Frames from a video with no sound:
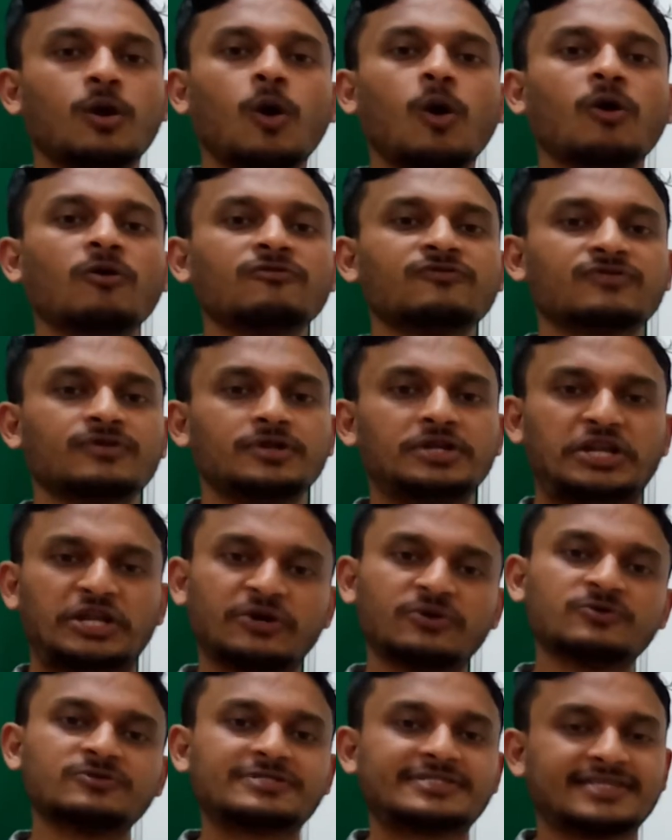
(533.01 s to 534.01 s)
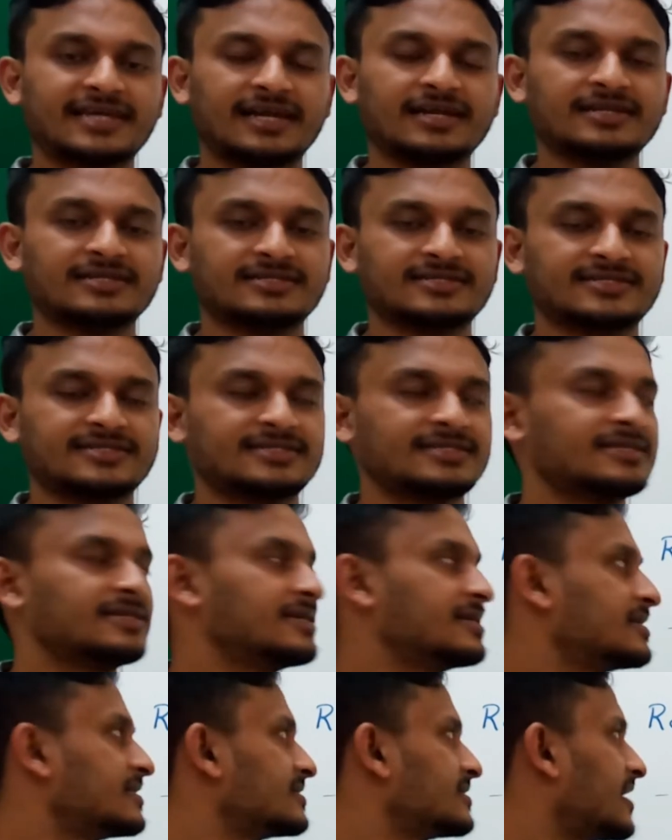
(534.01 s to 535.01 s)
of new
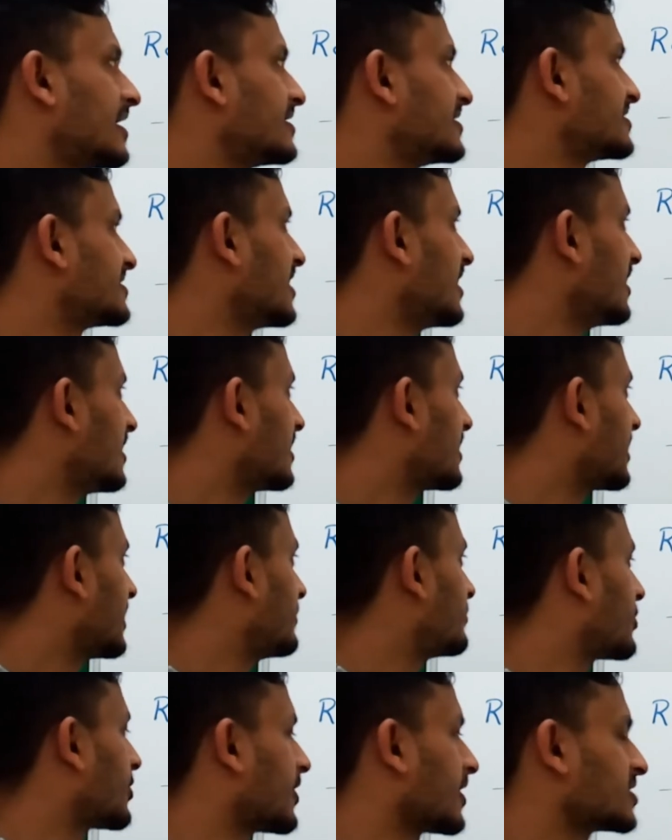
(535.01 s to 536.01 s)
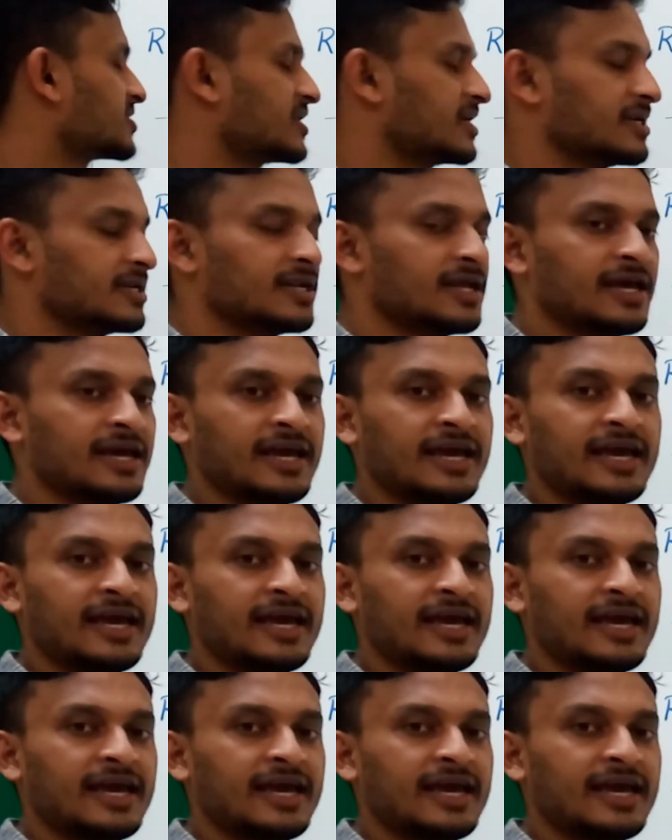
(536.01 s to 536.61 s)
cells. That is the reproduction.